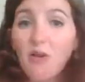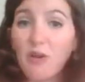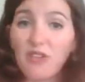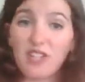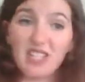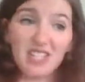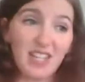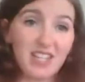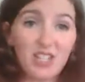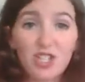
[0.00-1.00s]
whether it's a
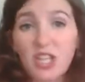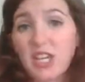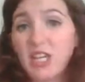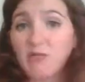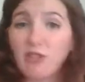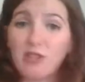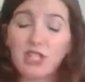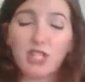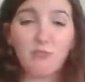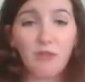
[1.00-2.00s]
slice of cheese, whether
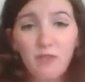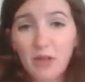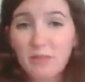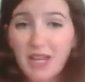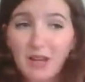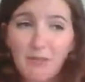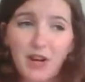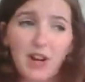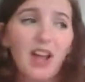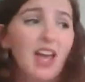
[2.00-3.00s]
it's a spoonful of peanut
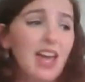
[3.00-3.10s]
butter.